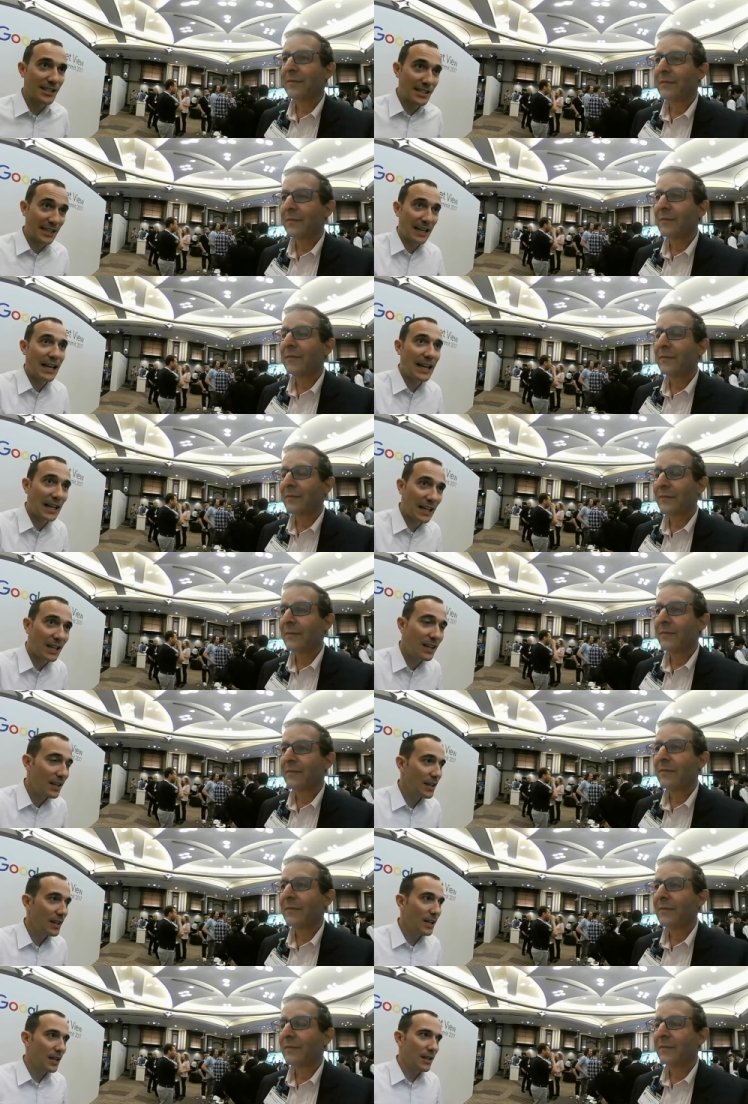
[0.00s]
Speaker 1: today
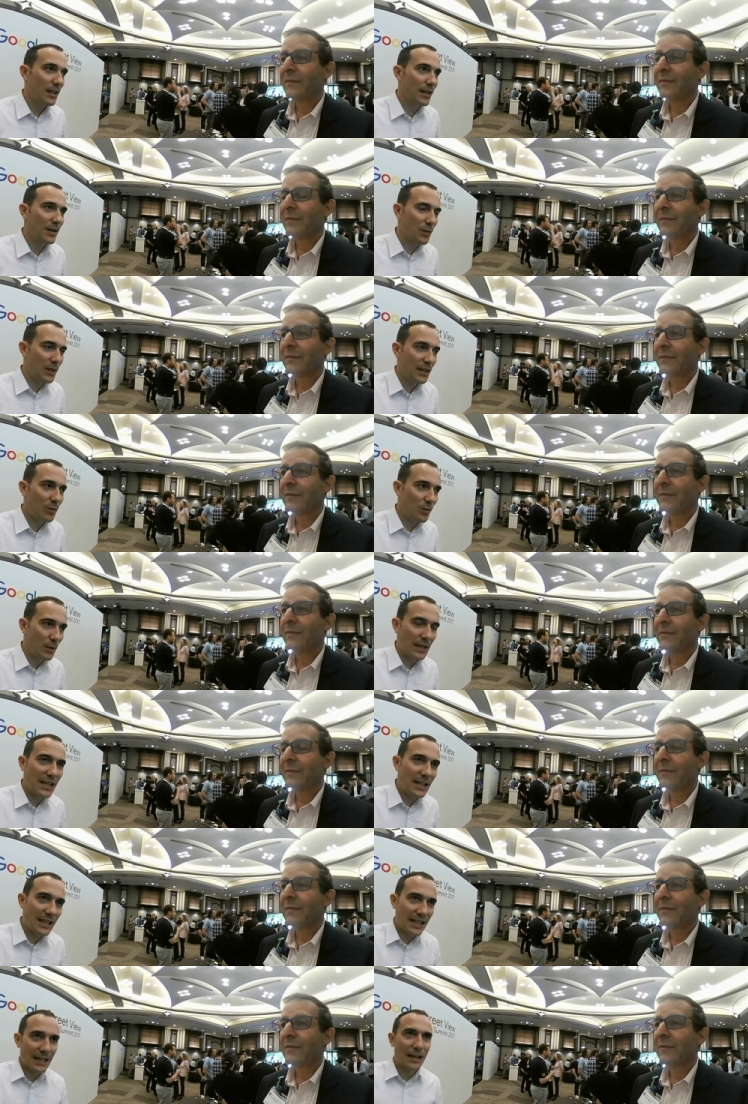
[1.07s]
we, we
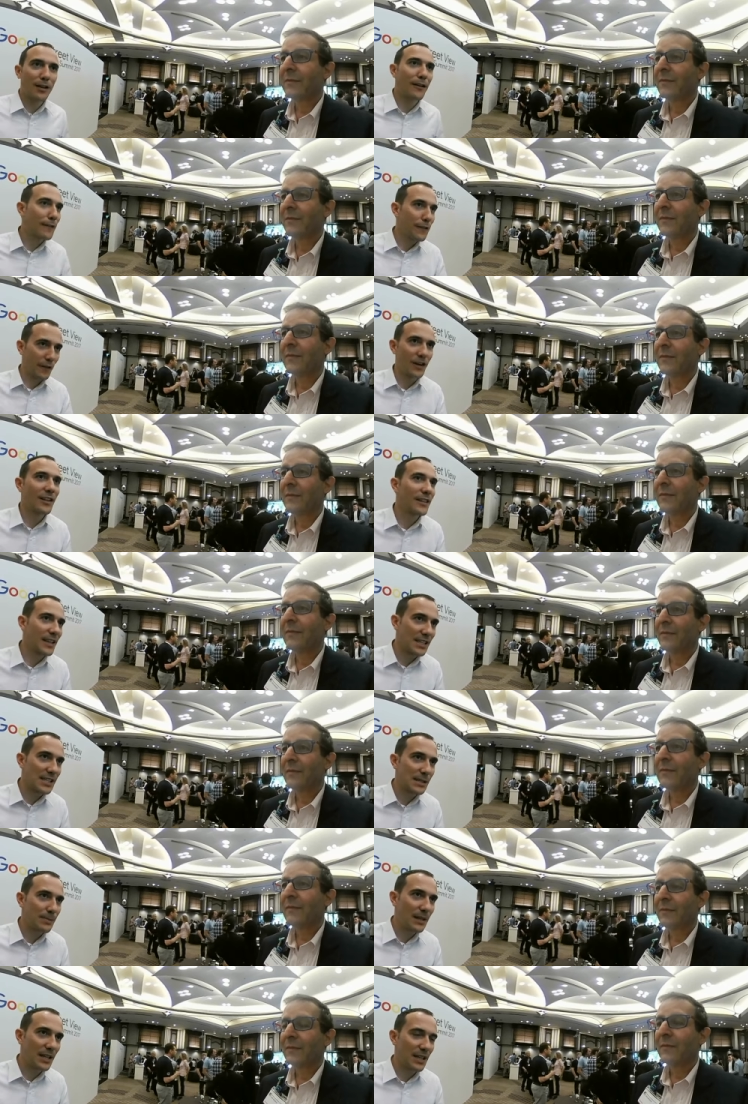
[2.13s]
need to get out in front of
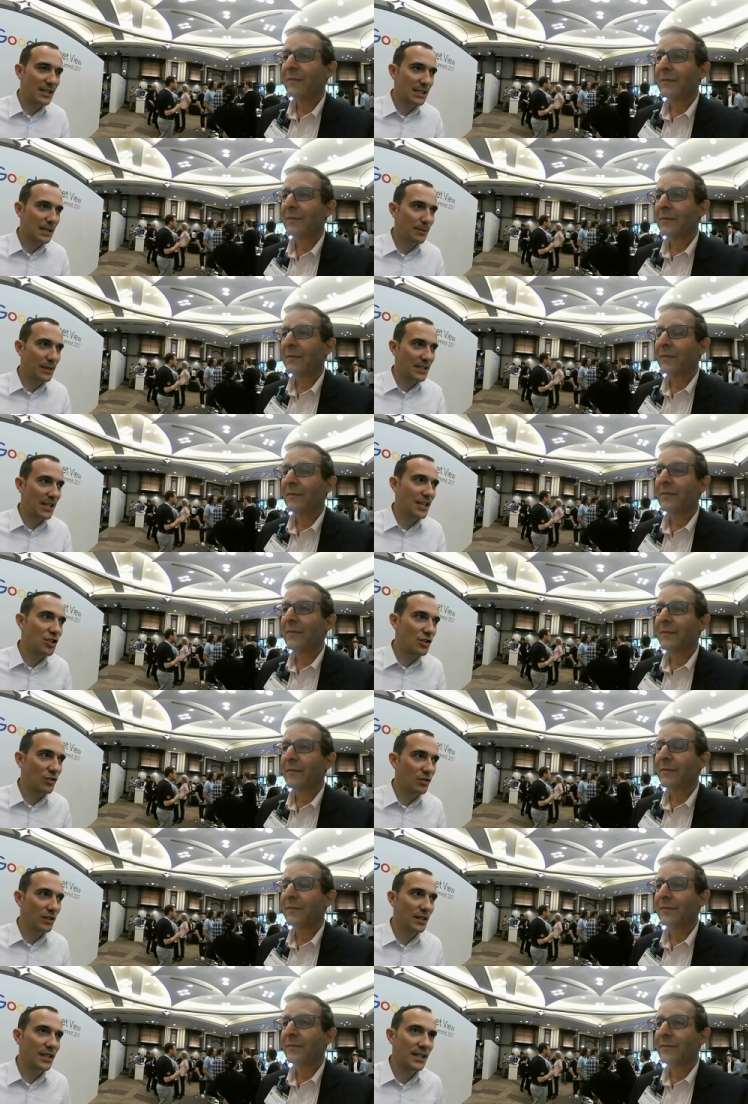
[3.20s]
this because the
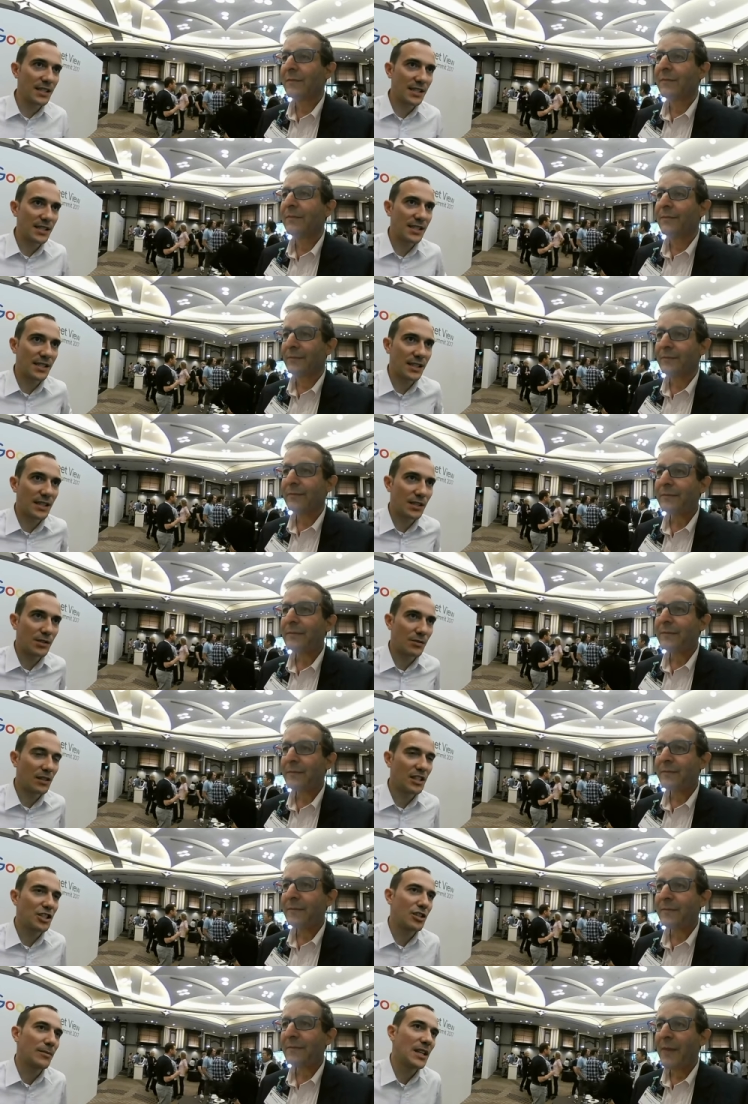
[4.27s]
potential is is
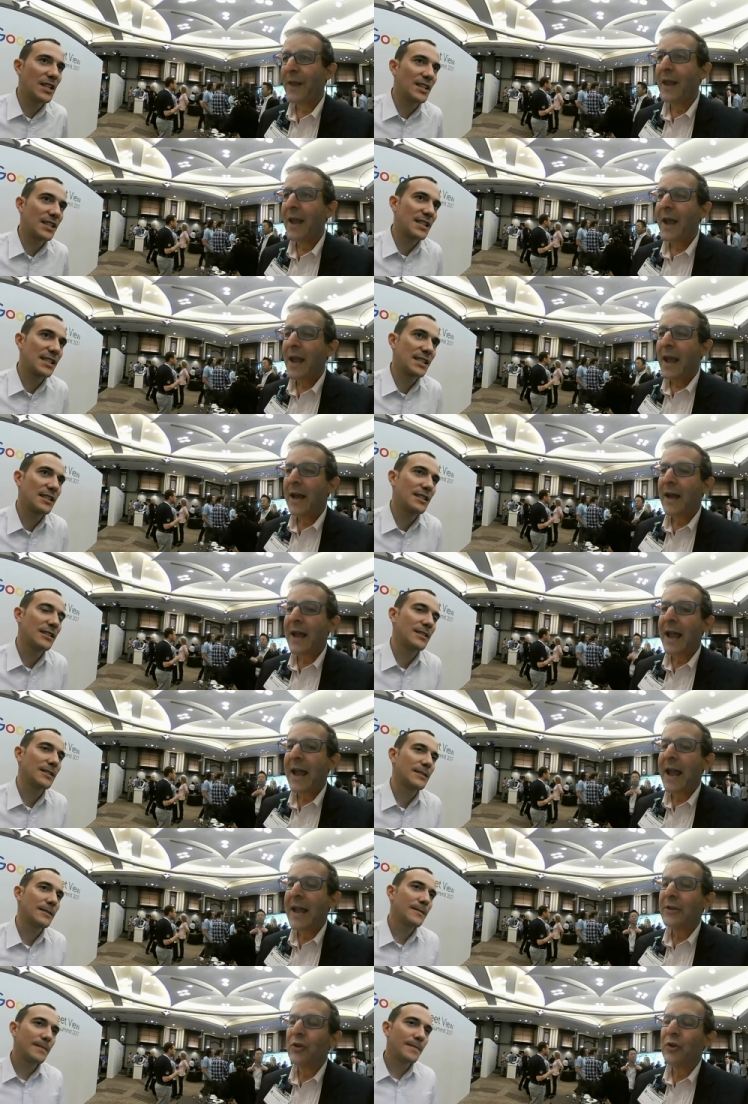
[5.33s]
really tremendous.
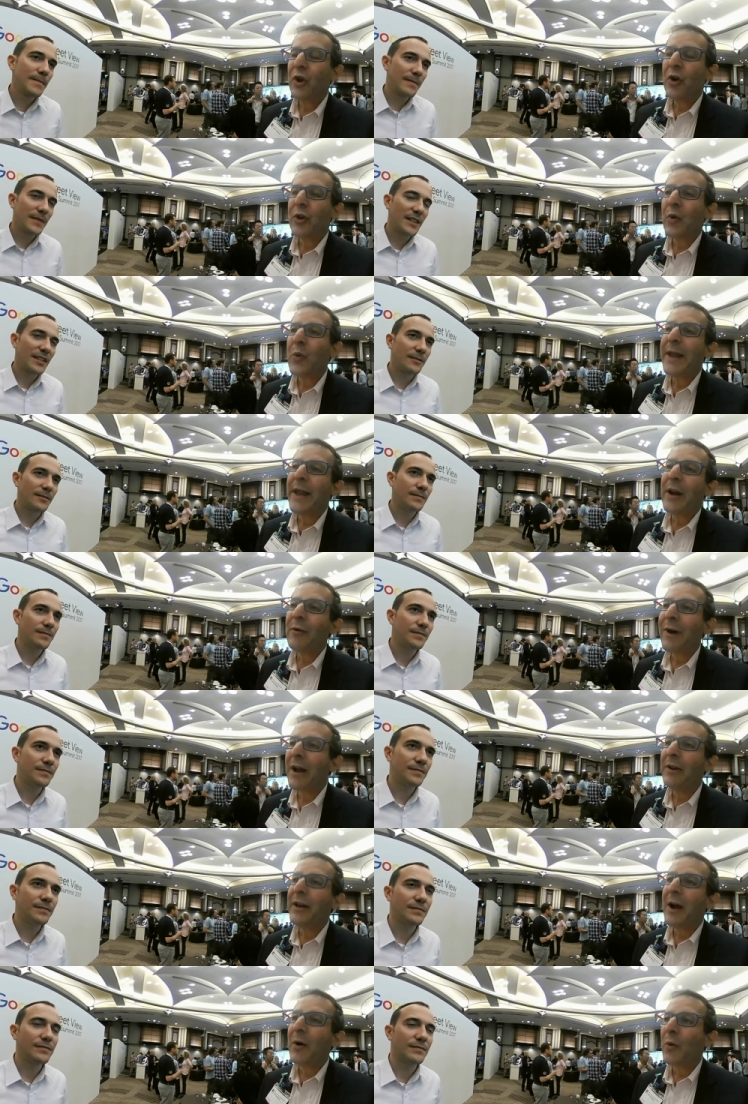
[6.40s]
Speaker 2: As you know, the We Get
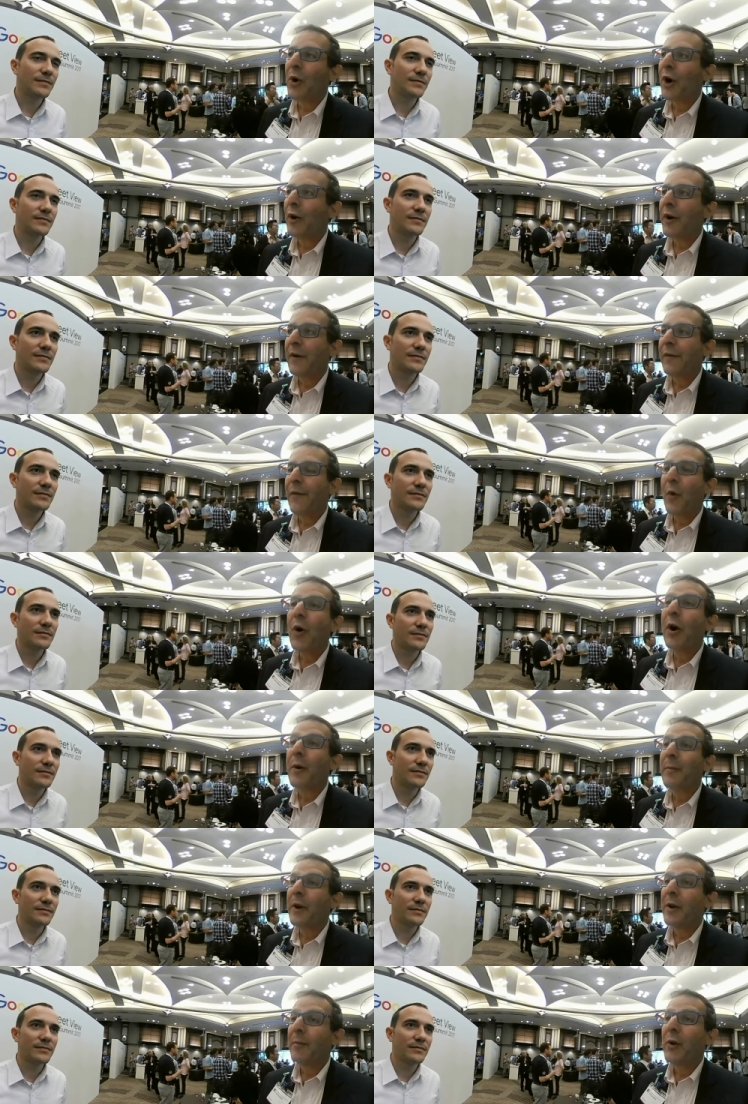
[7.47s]
Around Network
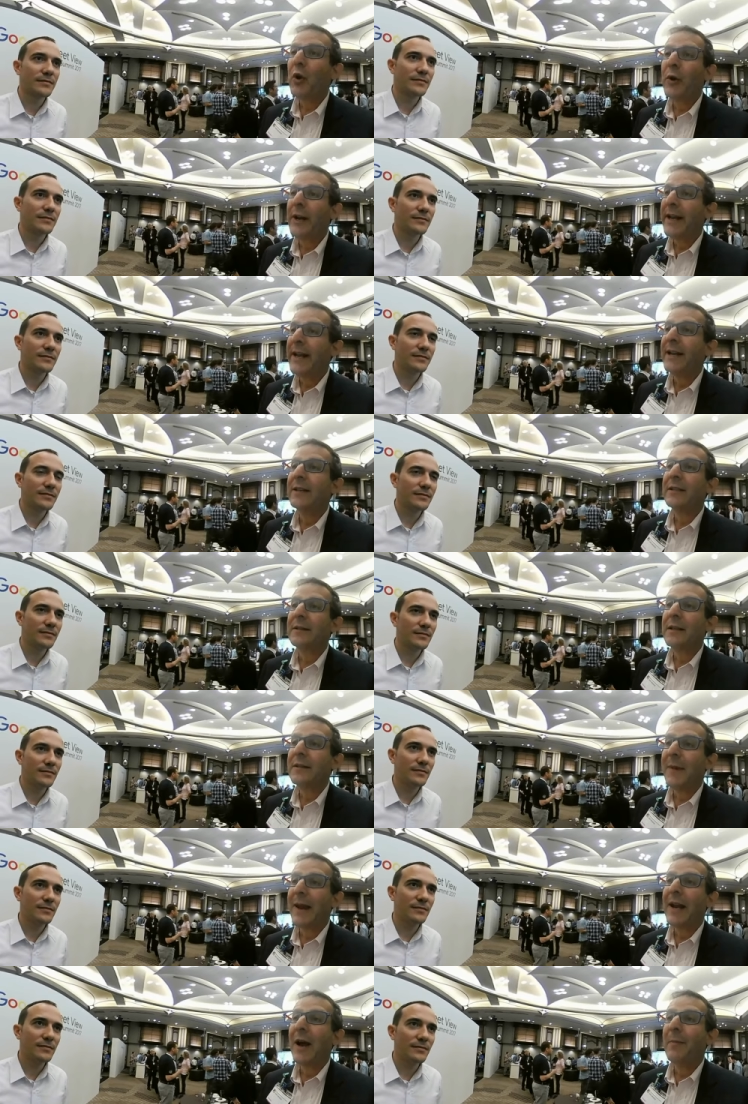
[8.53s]
forum communities
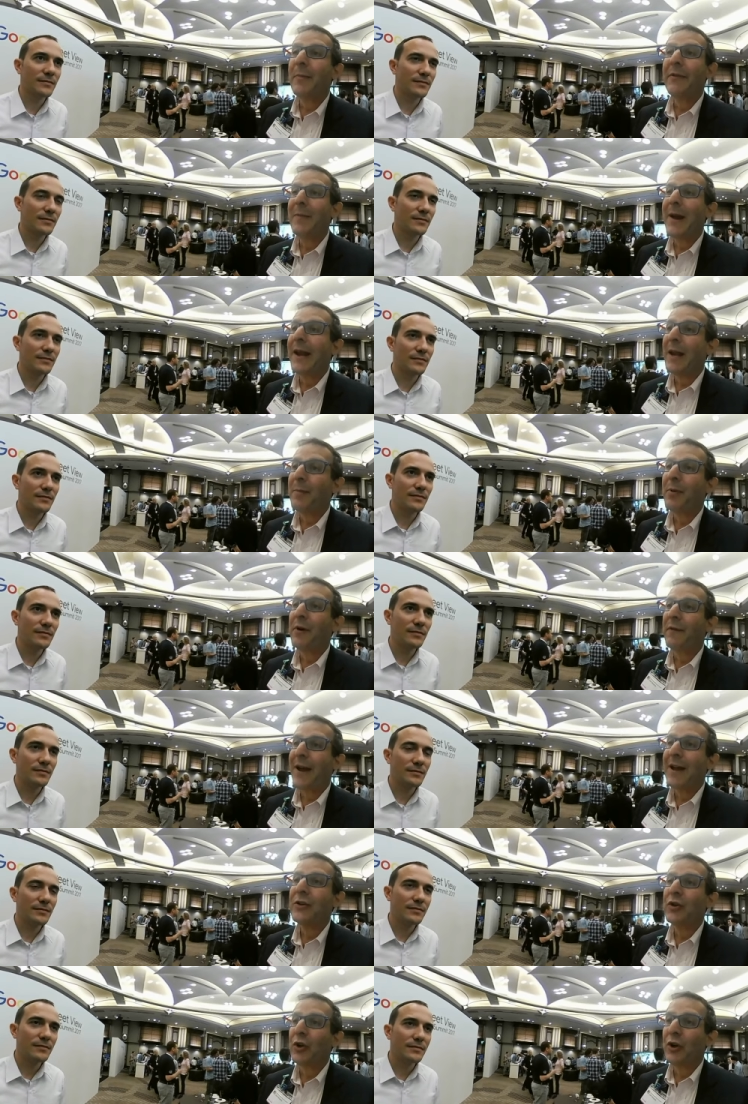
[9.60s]
is made up of many
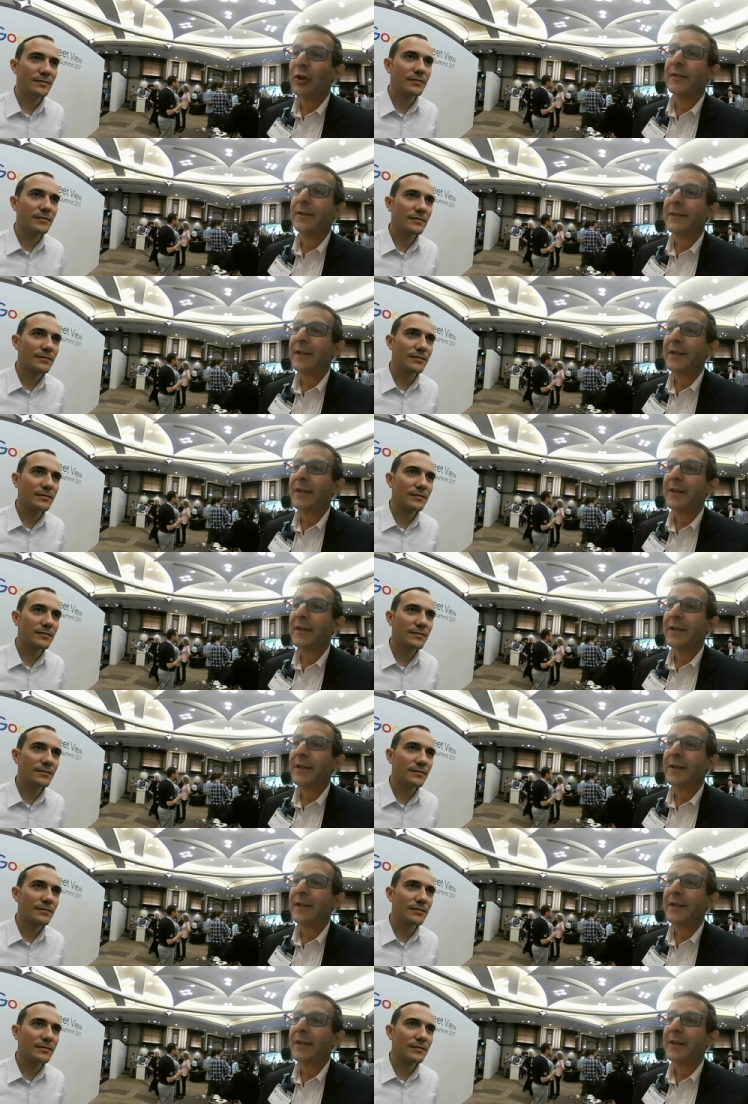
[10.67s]
professionals,